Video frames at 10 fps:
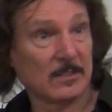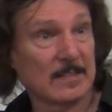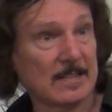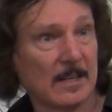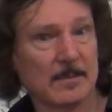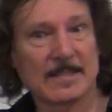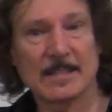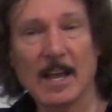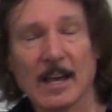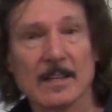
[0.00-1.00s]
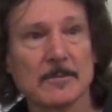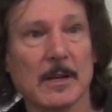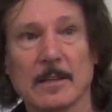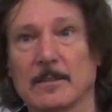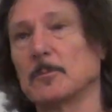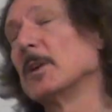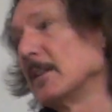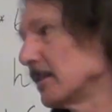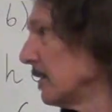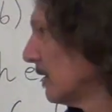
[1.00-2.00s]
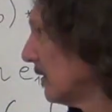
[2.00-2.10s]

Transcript: are the same size, right? Well,